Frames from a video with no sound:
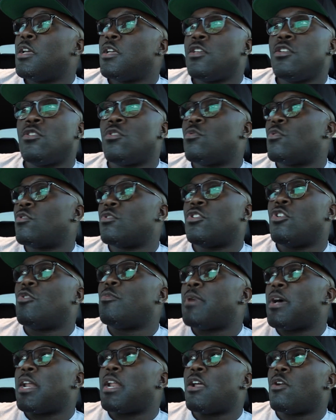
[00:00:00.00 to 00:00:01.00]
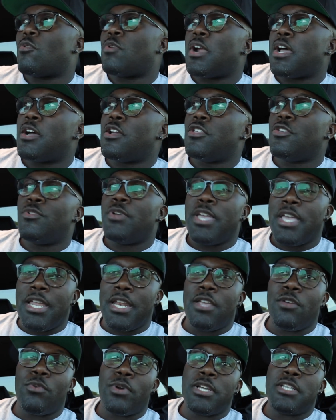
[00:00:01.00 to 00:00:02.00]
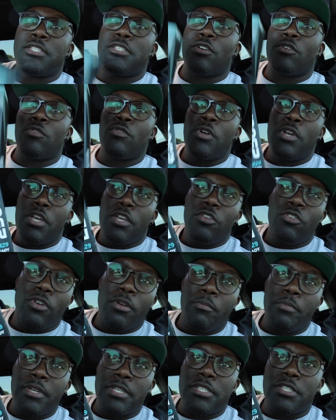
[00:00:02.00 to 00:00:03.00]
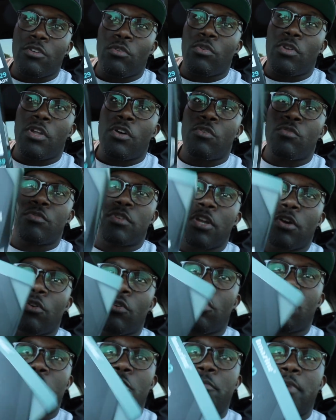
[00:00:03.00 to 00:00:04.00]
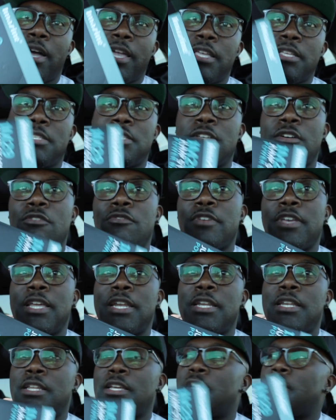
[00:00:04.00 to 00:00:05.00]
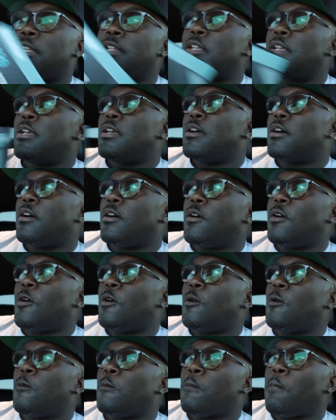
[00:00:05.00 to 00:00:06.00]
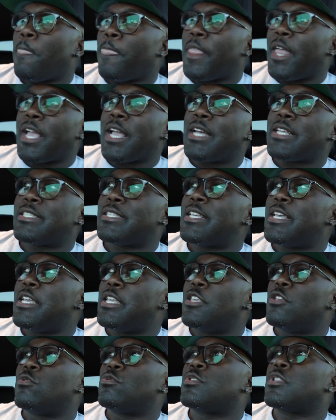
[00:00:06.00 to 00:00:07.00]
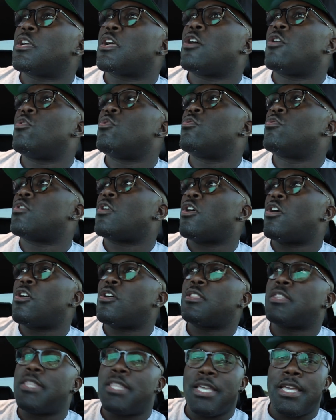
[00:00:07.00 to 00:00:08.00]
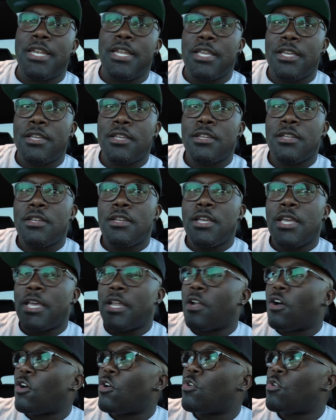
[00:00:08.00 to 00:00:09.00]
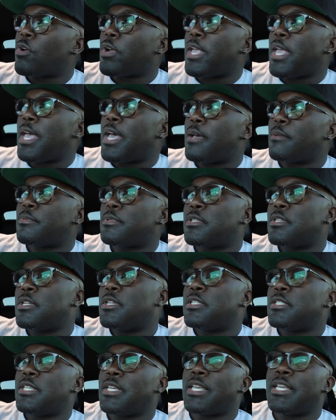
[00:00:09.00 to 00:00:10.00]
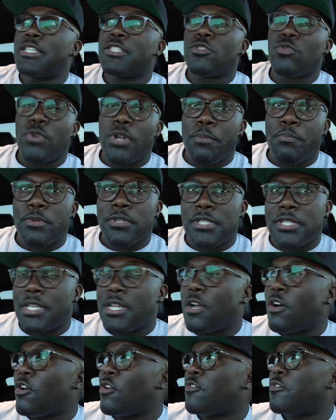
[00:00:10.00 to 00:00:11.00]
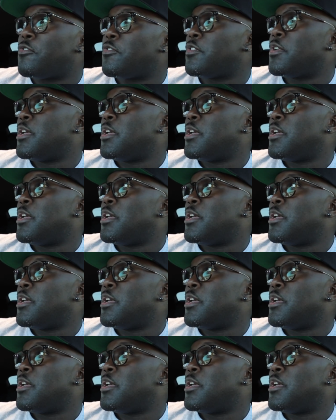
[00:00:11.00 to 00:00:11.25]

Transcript: You don't want nobody around you anyway, so you can be solo, dolo, by yourself, get it done. Um, like I said, use the code authentic in all caps to get 20% off.